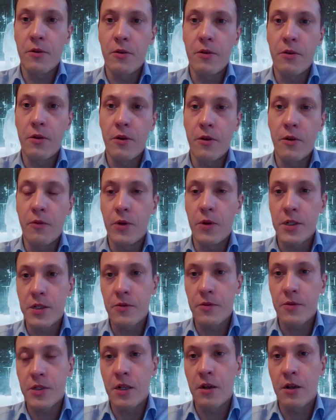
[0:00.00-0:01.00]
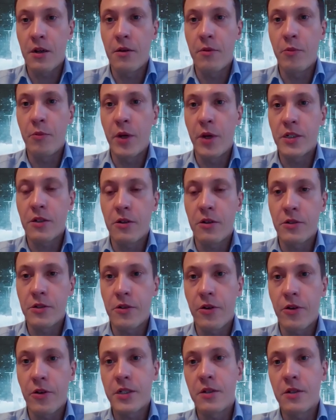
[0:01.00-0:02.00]
was a major
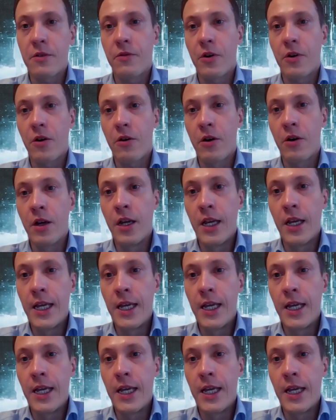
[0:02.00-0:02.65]
consideration for